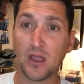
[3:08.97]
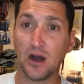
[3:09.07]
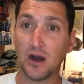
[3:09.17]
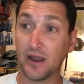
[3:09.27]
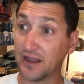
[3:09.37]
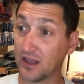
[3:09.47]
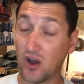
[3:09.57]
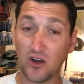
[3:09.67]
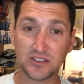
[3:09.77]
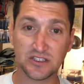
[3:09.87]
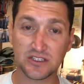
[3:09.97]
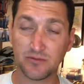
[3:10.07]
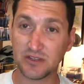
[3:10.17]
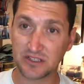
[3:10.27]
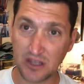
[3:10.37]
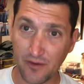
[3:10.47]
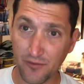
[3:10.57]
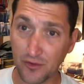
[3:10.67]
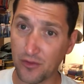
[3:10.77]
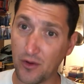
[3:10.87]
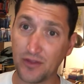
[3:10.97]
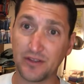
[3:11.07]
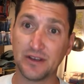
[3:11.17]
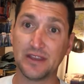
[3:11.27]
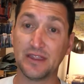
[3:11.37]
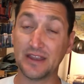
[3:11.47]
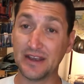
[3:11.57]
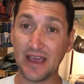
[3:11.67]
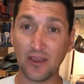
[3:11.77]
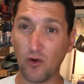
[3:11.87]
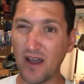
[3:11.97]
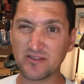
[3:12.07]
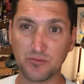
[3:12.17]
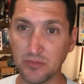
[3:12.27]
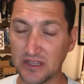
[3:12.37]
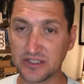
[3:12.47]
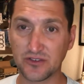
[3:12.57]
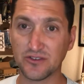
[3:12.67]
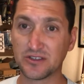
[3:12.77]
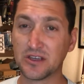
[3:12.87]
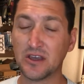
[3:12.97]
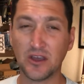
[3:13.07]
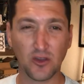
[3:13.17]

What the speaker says: and then causing some discomfort throughout the day. You'll have some blisters.